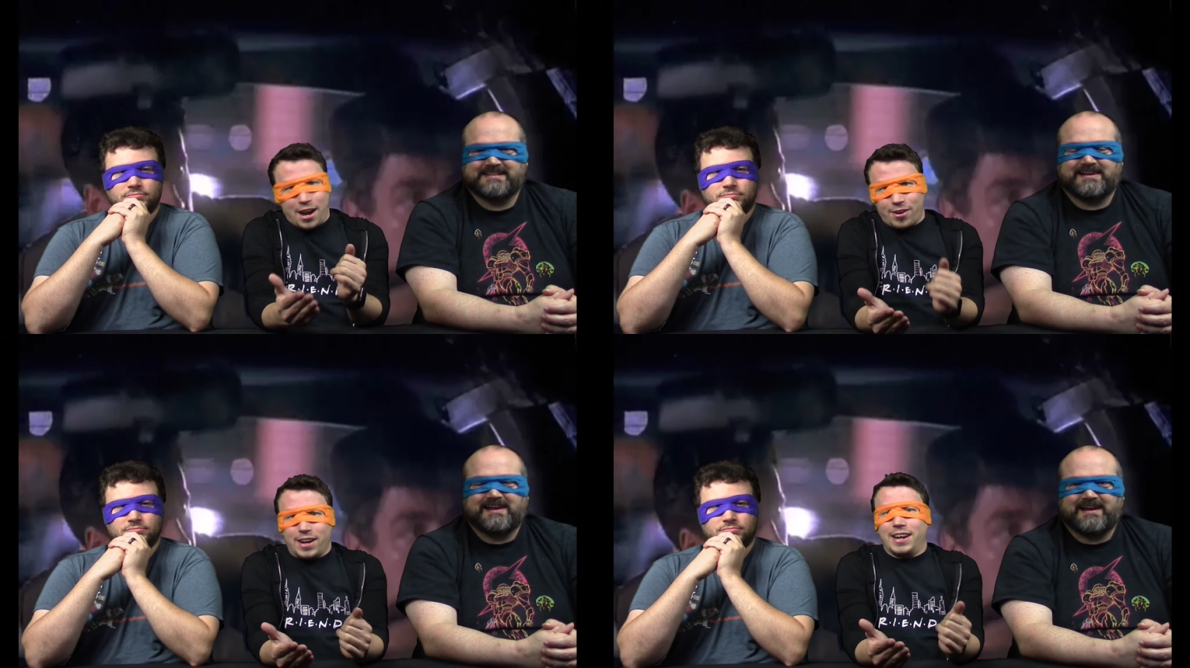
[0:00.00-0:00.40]

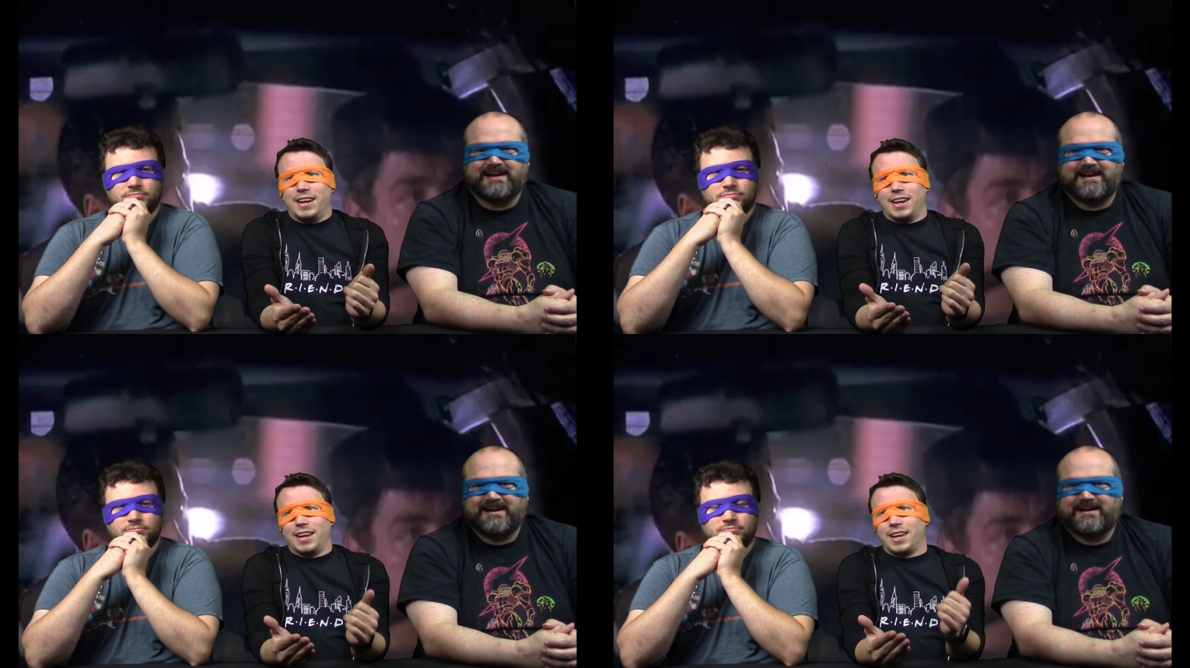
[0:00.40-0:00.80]

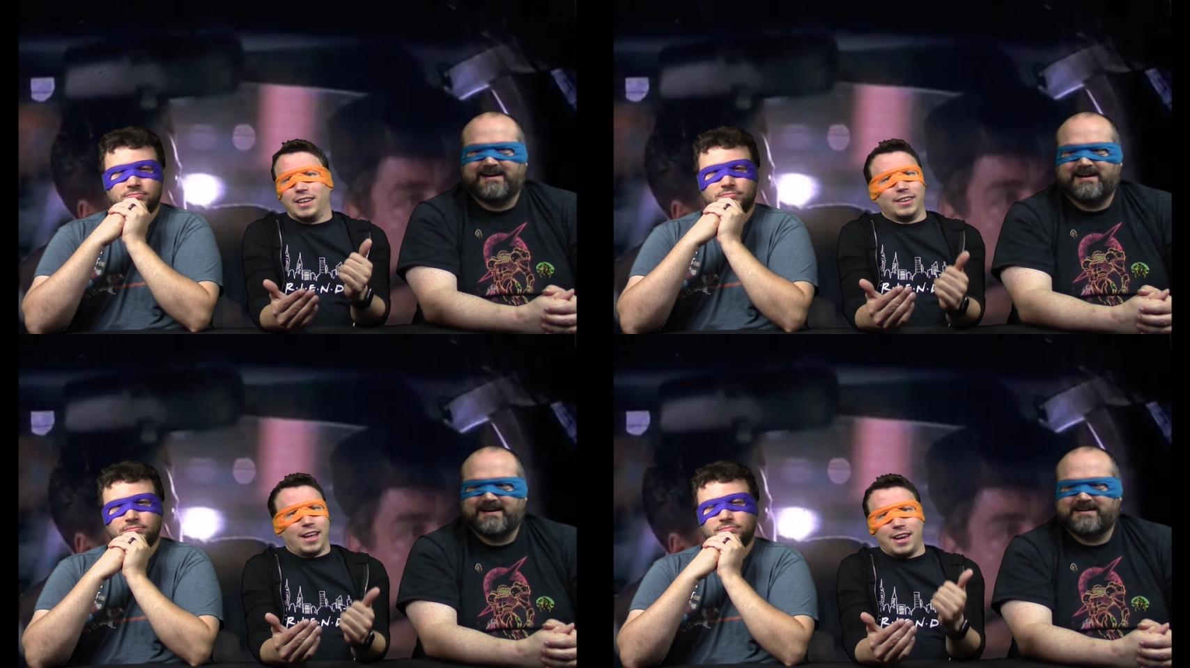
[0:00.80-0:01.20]
Speaker 1: Aaron,
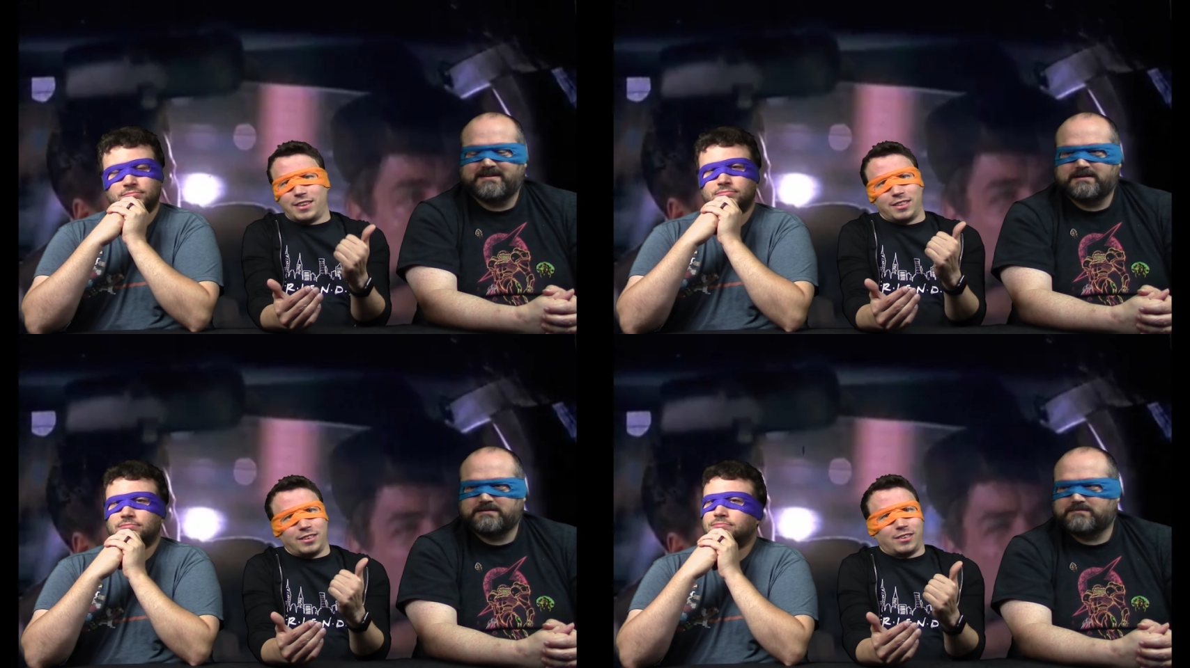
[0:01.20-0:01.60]

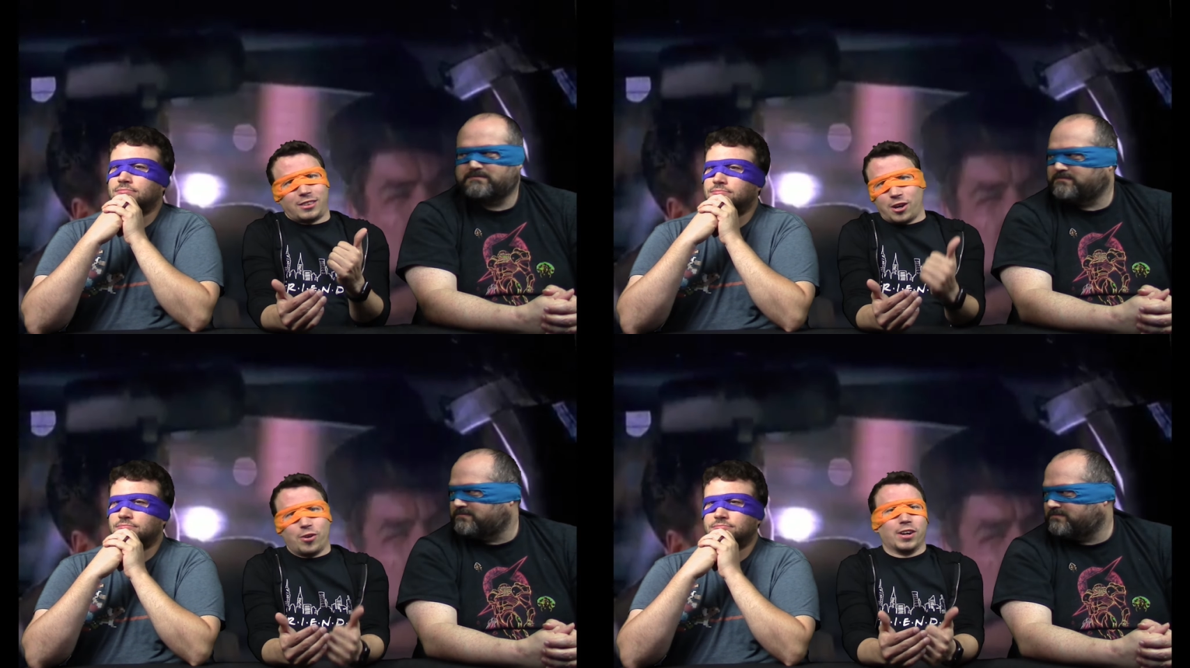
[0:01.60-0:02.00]
like,
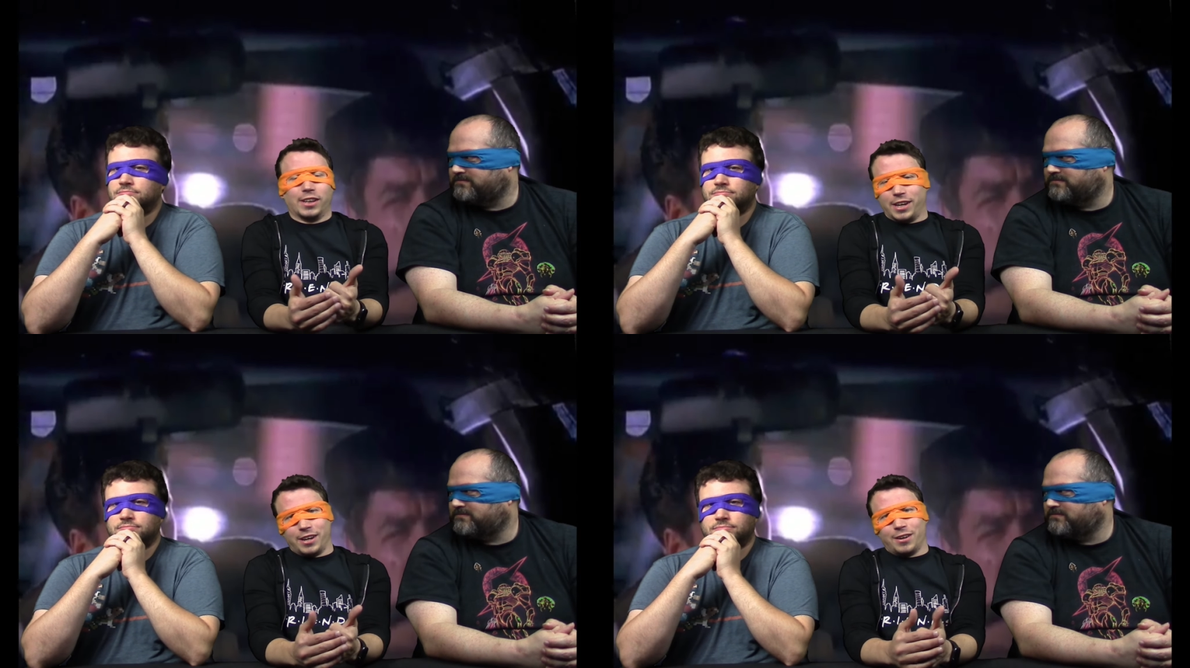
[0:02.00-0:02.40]

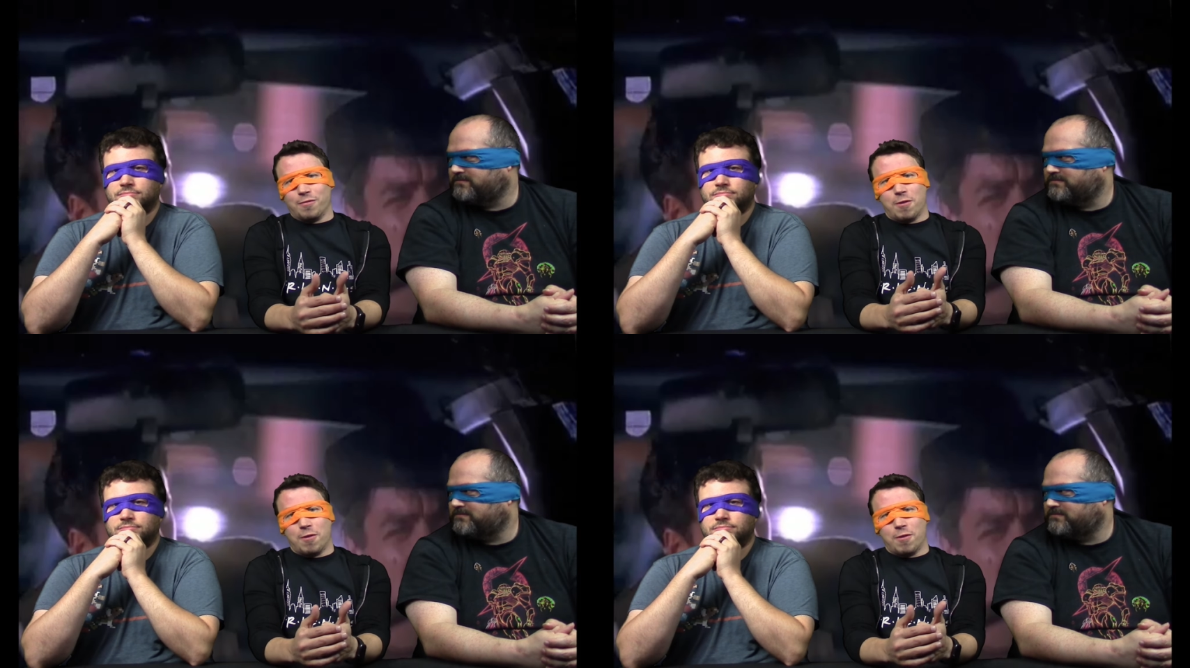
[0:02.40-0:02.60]
thoroughly